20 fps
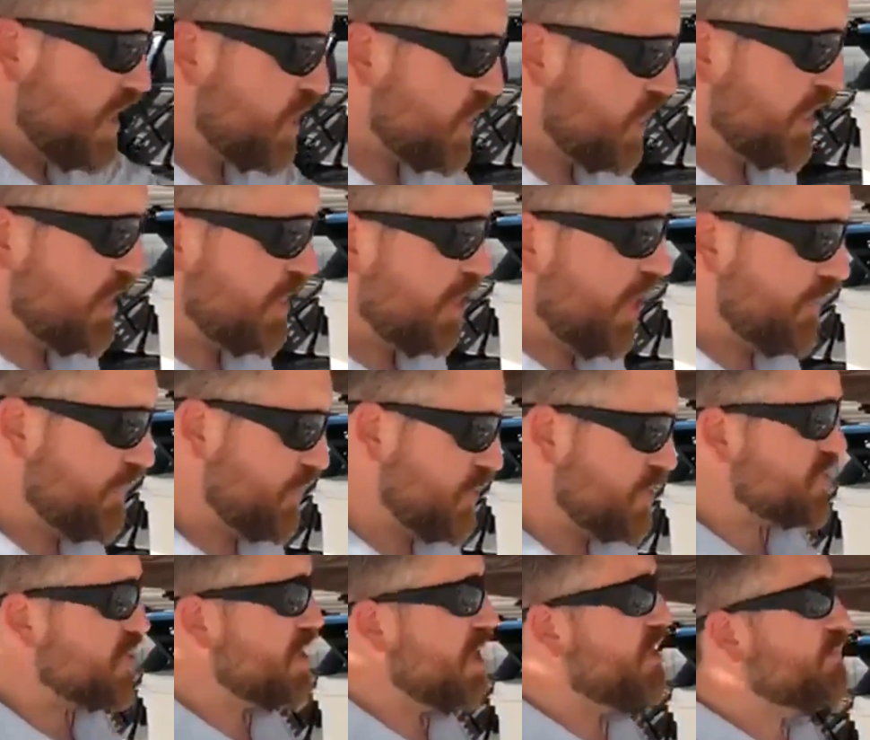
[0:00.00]
clean off
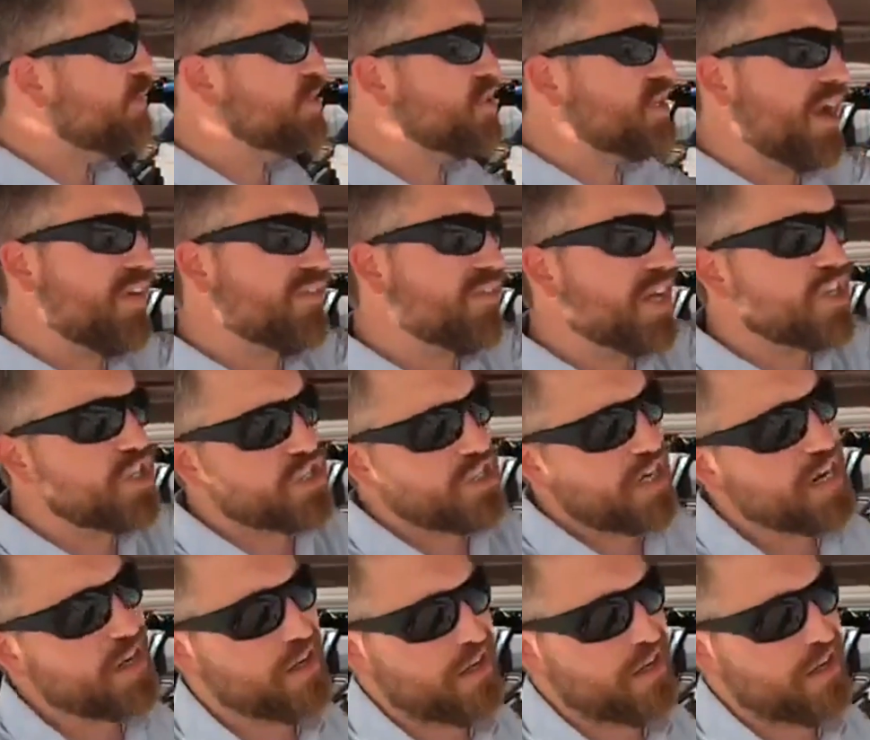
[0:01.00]
yourself, but you have nice shade here,